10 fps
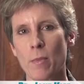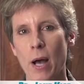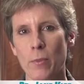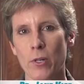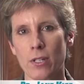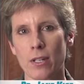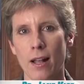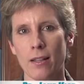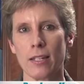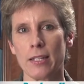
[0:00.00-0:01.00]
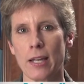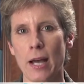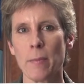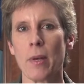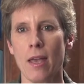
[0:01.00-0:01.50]
about personality
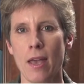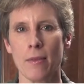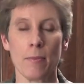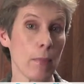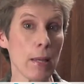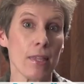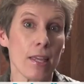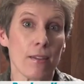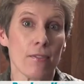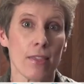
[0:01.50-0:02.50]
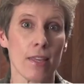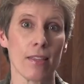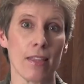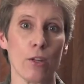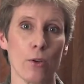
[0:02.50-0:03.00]
type, and maybe they even
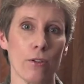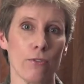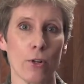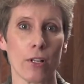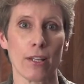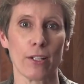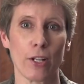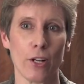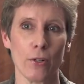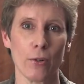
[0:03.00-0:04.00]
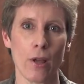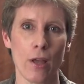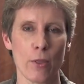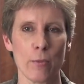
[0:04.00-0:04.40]
think they know their four-letter code.